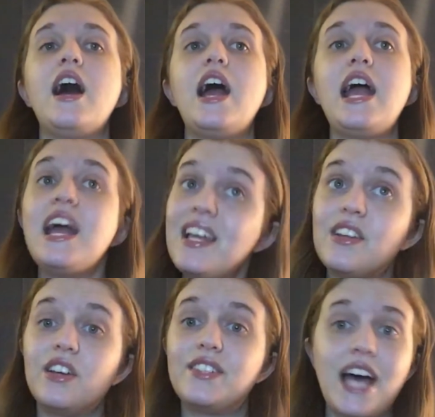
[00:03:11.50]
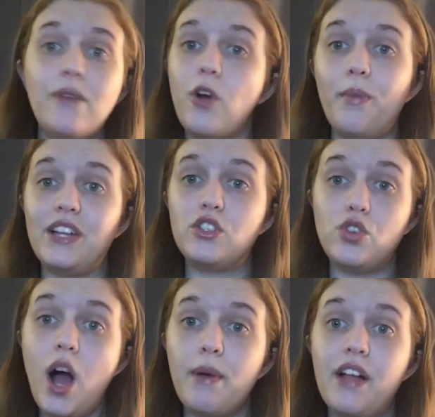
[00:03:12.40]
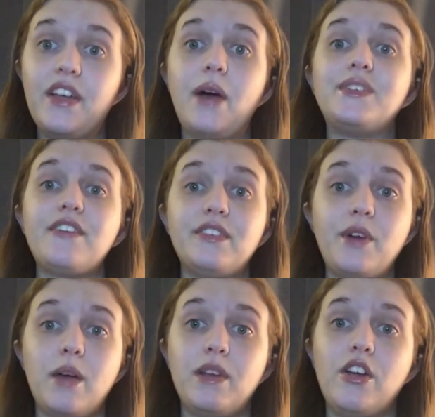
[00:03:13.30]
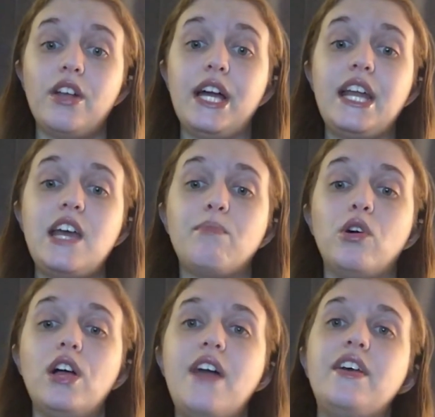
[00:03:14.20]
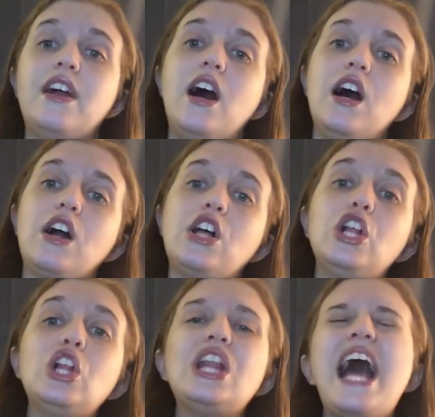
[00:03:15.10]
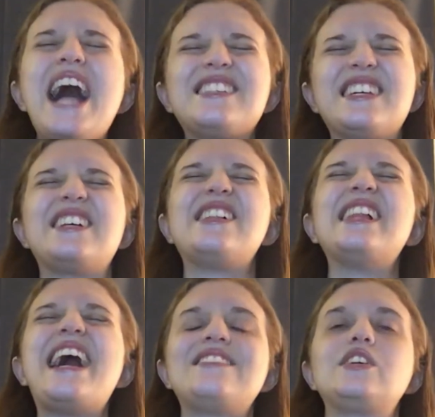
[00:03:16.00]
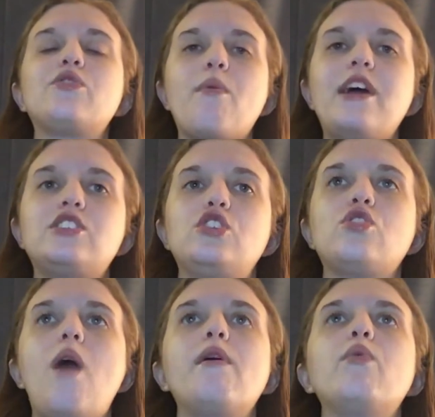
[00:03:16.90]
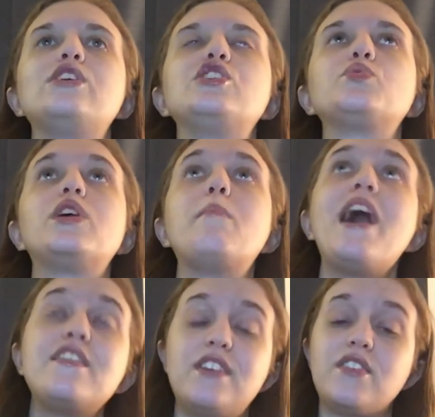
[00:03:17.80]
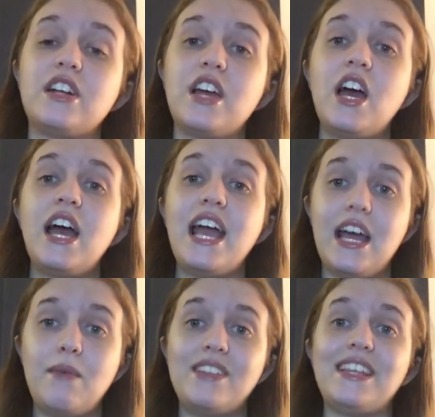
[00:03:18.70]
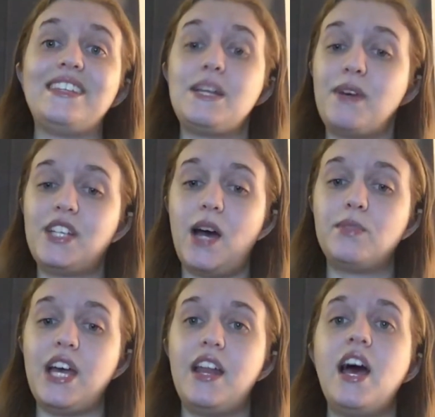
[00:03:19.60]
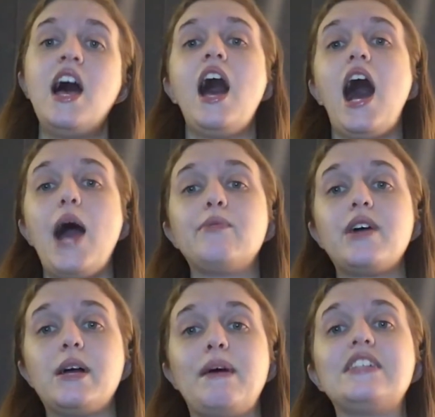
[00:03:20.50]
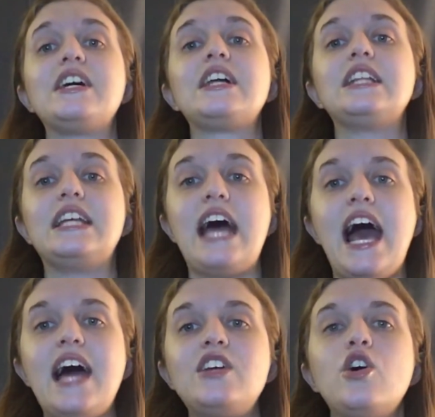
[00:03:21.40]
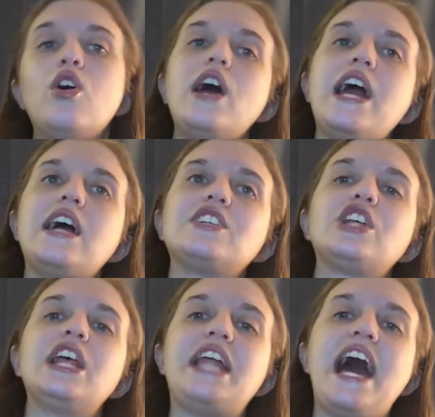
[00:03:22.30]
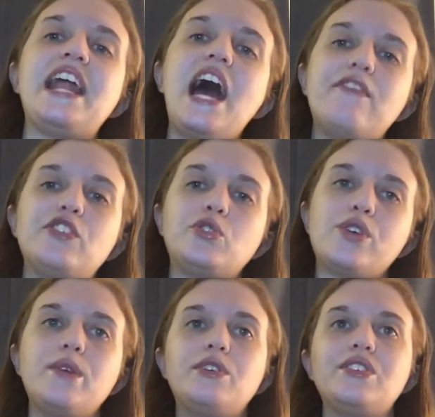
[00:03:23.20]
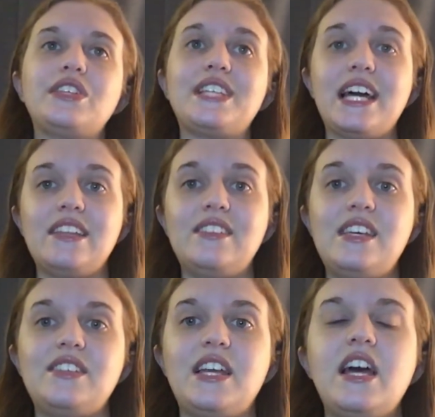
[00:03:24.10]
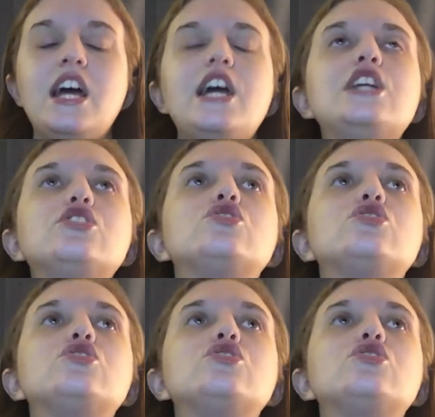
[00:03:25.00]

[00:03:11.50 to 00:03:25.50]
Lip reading: and sad romance drama, then I would definitely recommend Your Lie in April. And then a classic, classic romantic drama, which is one of my favorite animes, it's in my top 10, I would recommend Clannad and Clannad After Story, which is the second season. It is